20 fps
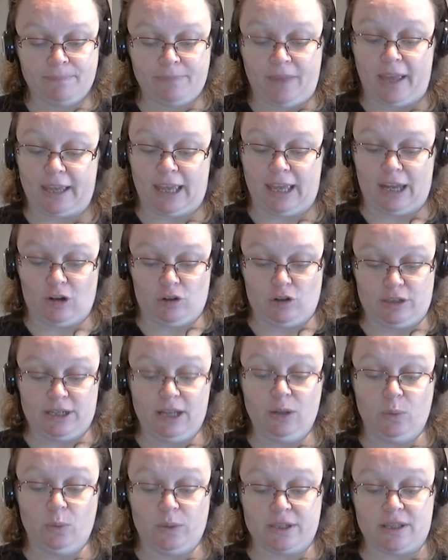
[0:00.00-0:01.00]
"I cannot
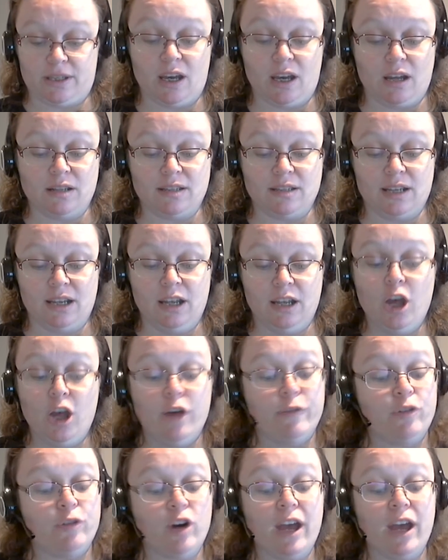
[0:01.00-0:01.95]
tell," was the answer, "for